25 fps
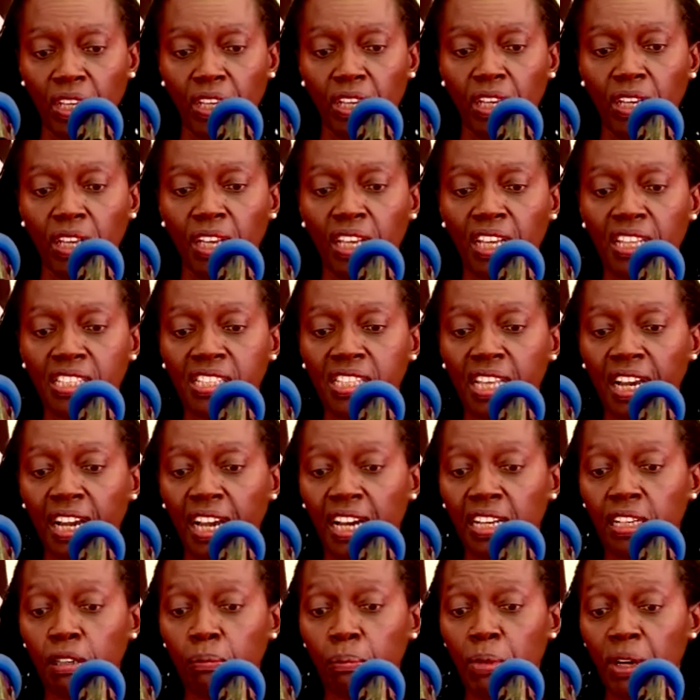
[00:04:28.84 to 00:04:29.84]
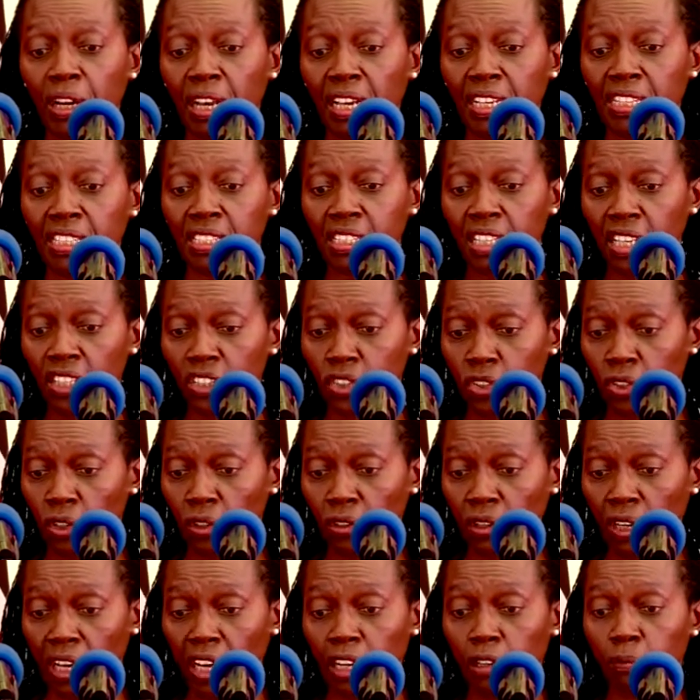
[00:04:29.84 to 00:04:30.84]
is the cannibalization
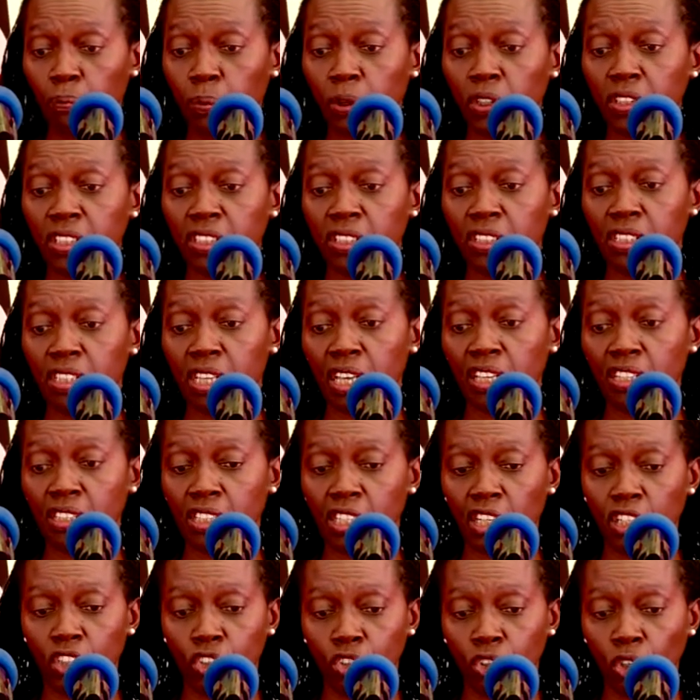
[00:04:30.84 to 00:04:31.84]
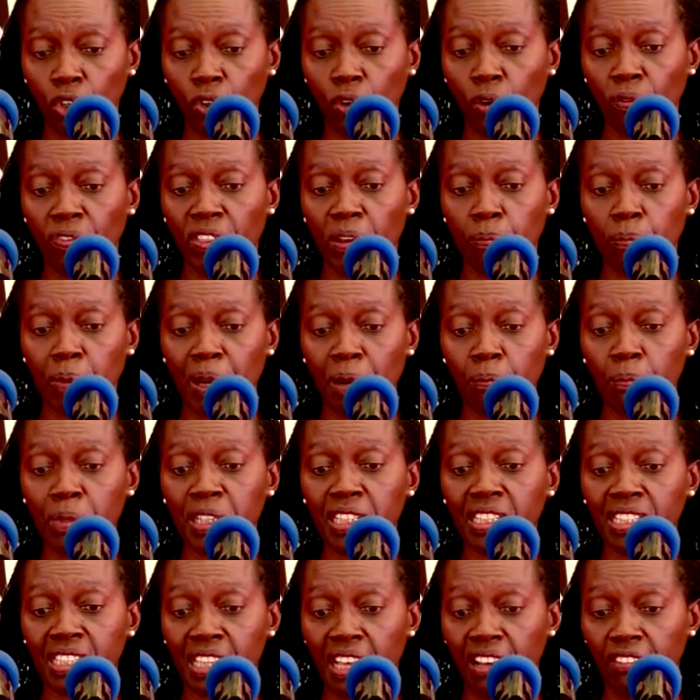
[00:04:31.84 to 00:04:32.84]
and politicization of the public
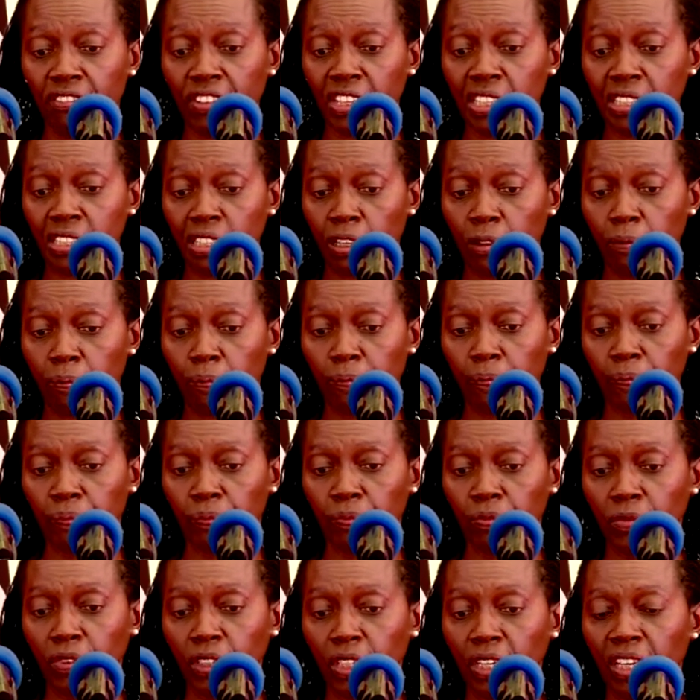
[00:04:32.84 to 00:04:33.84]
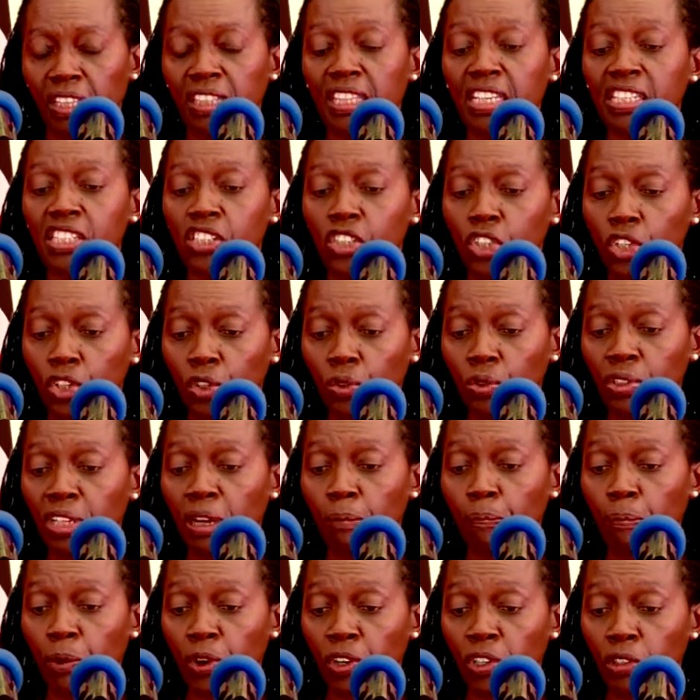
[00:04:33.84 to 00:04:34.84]
service, the skewed
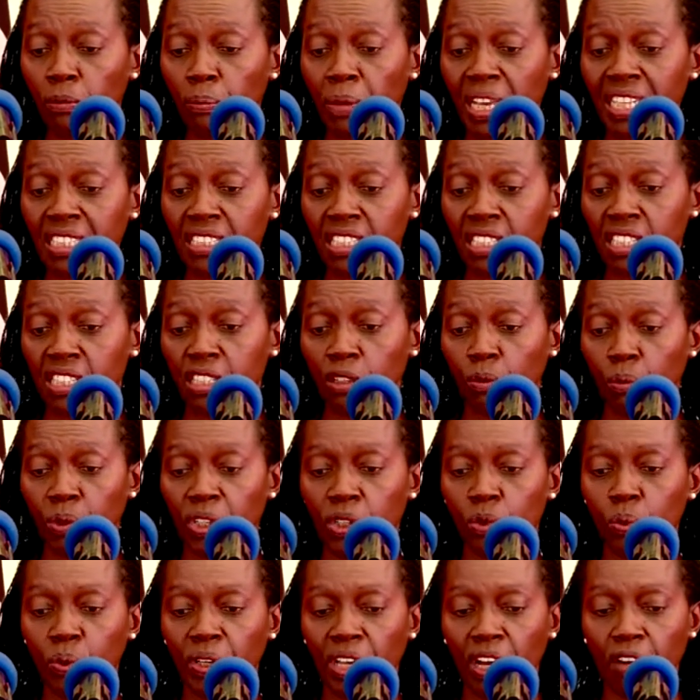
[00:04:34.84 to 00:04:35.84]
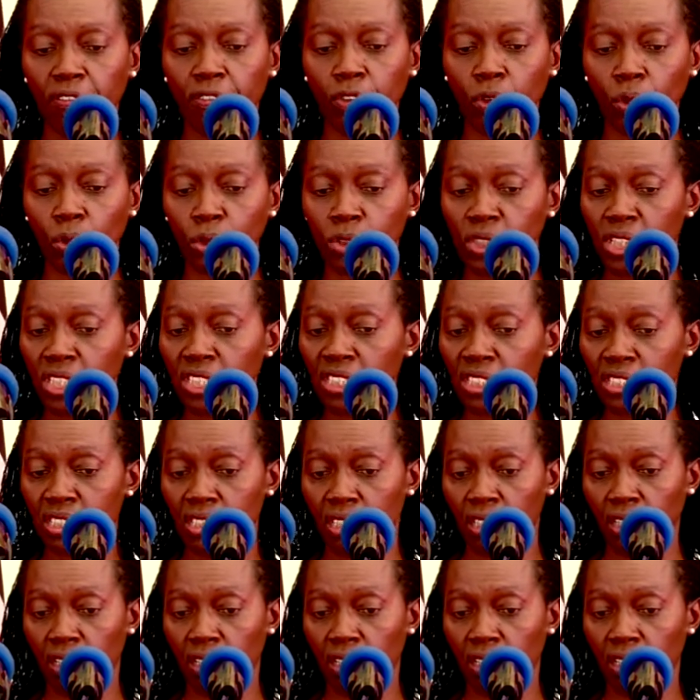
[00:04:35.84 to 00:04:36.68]
appointments which we have noticed,